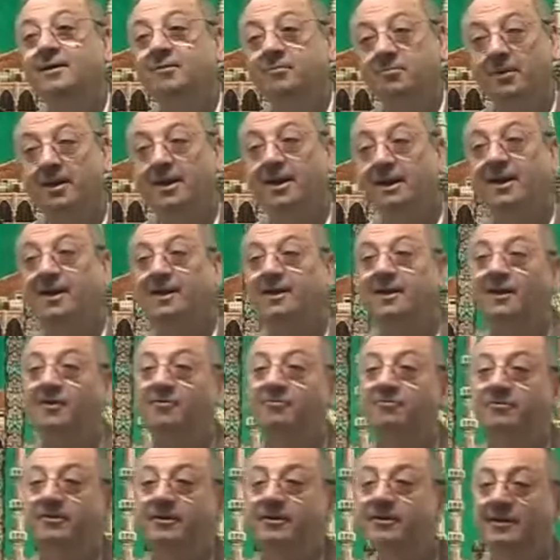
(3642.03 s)
mila
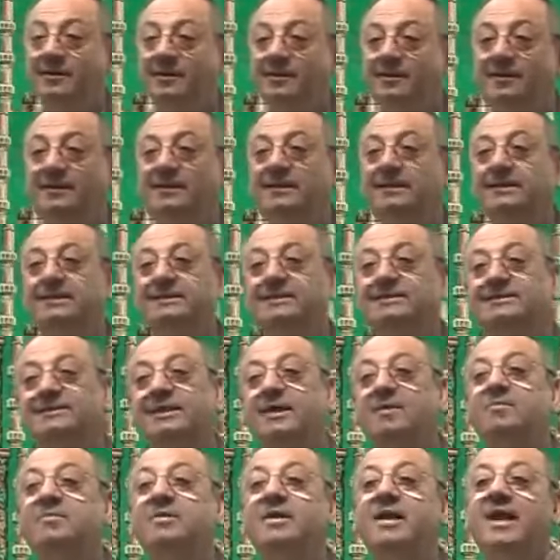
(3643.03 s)
kafin
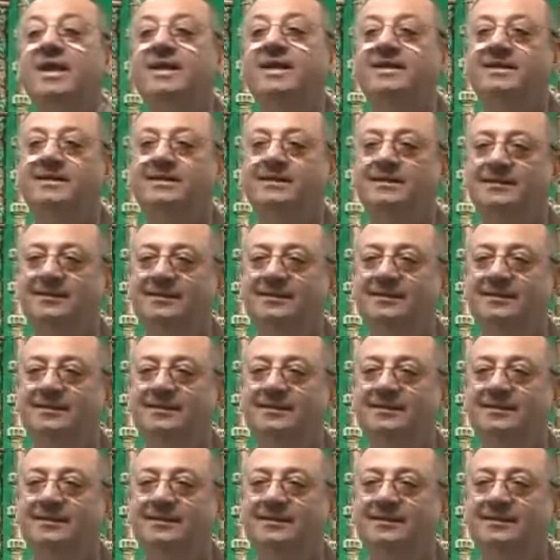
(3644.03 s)
samnan.